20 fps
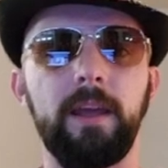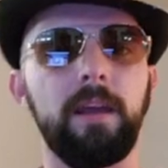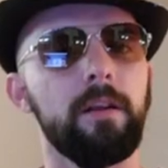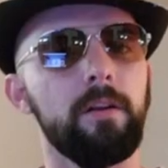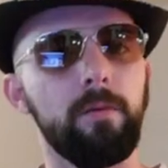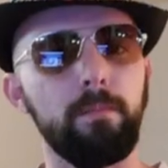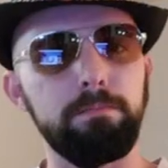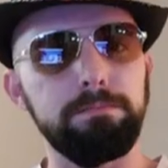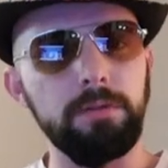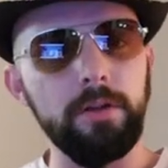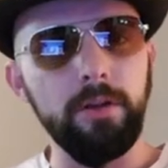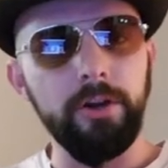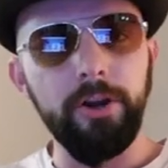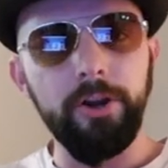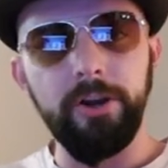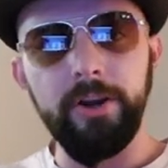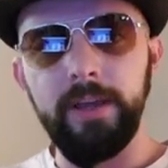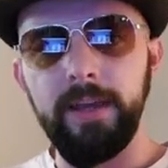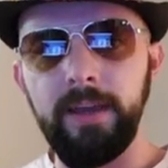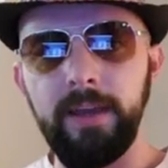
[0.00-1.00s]
blur
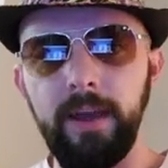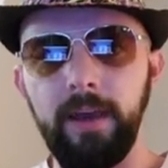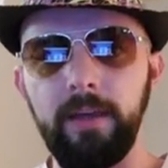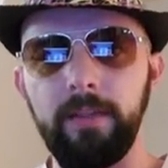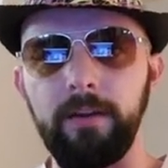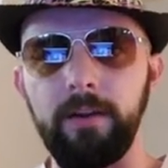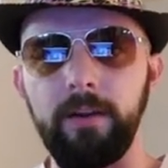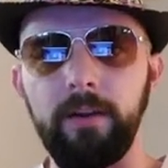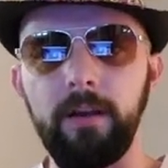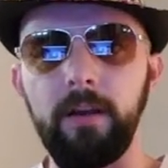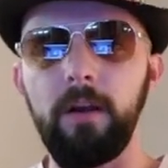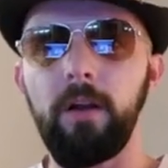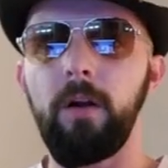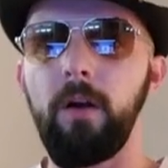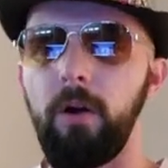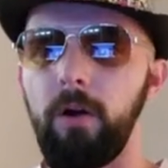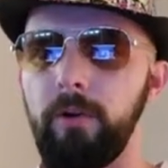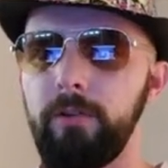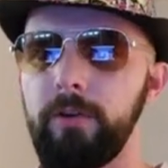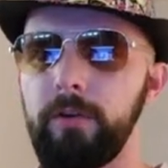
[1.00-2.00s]
together. All
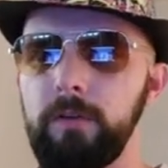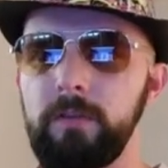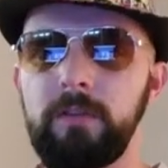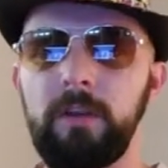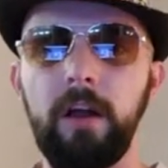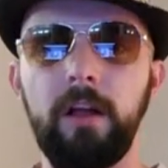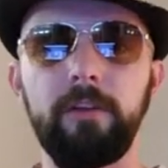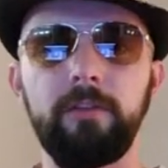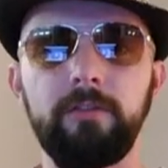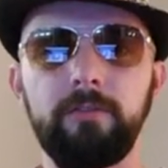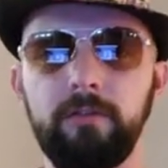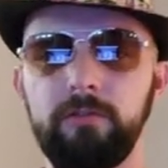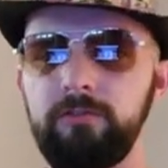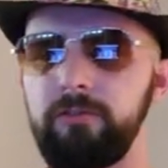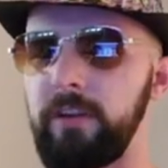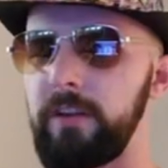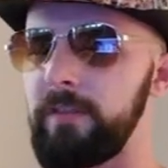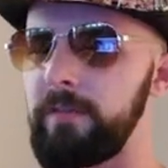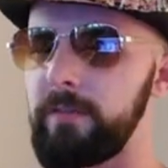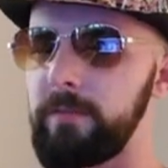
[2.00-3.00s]
those colors will
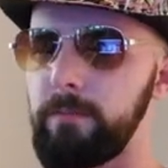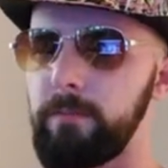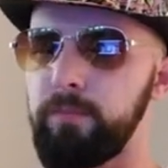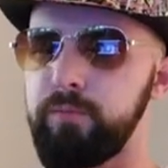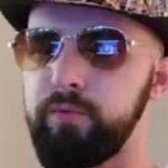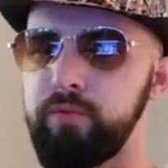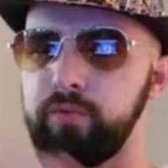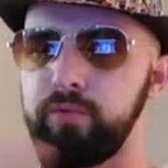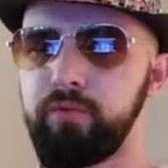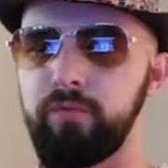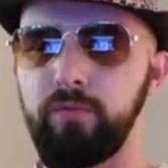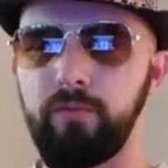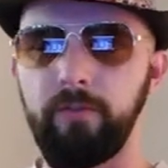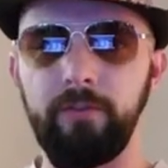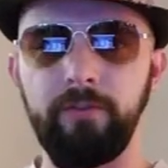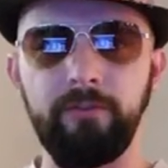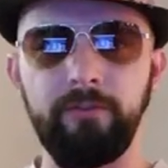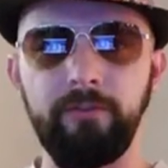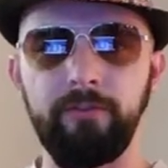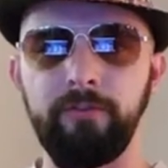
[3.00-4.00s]
just
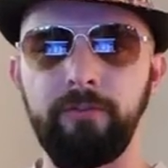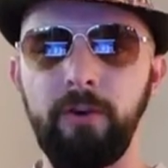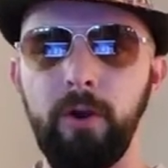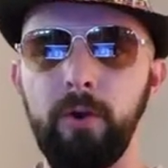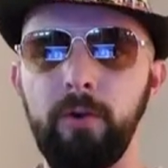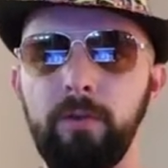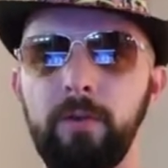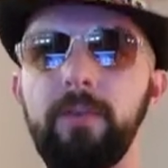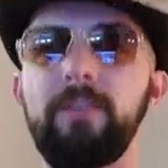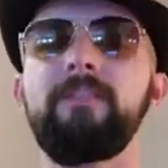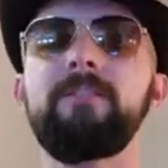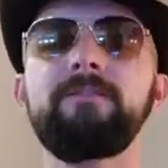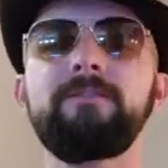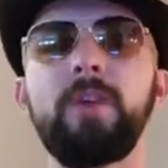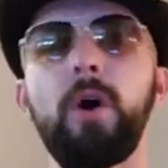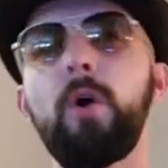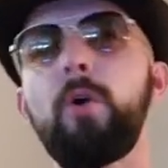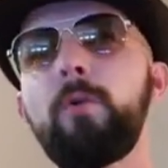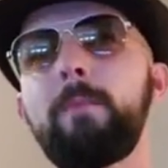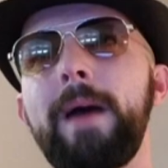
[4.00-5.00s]
fo
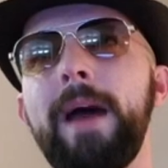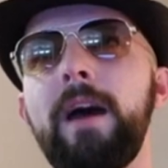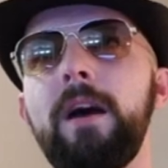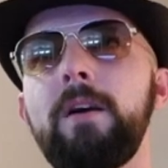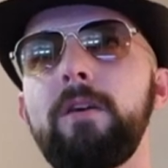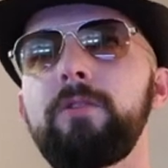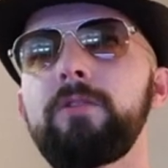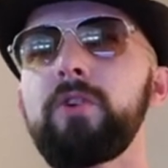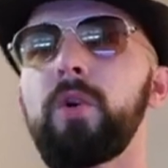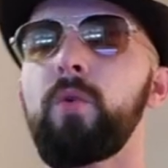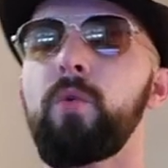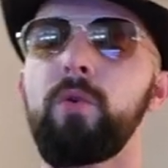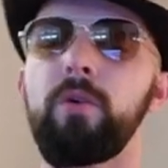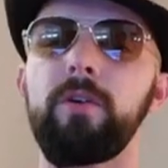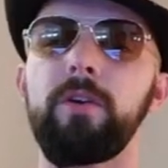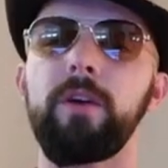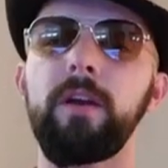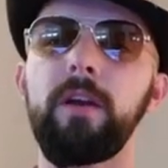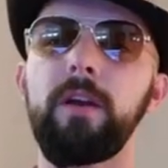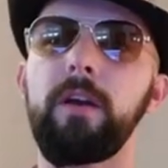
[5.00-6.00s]
foam out or
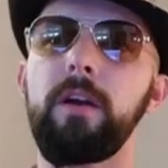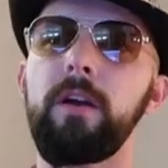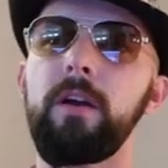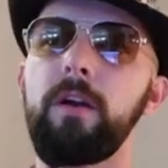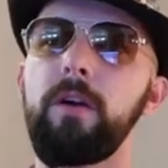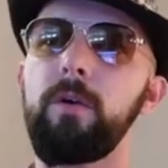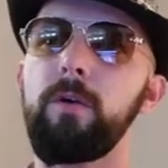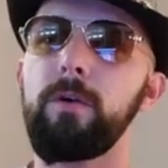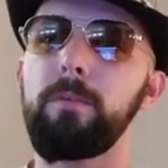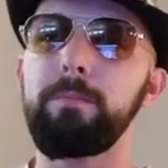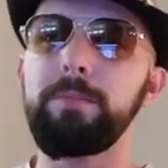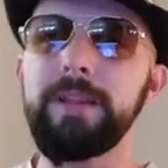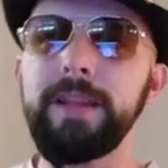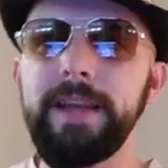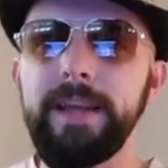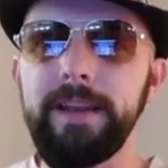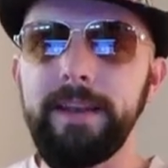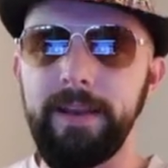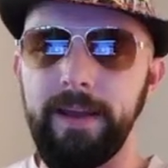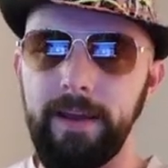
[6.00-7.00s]
or
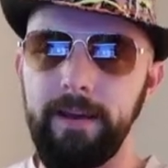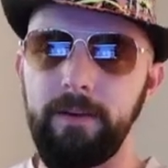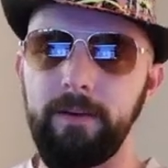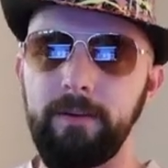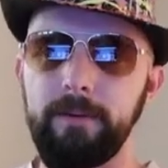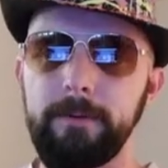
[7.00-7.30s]
blend out.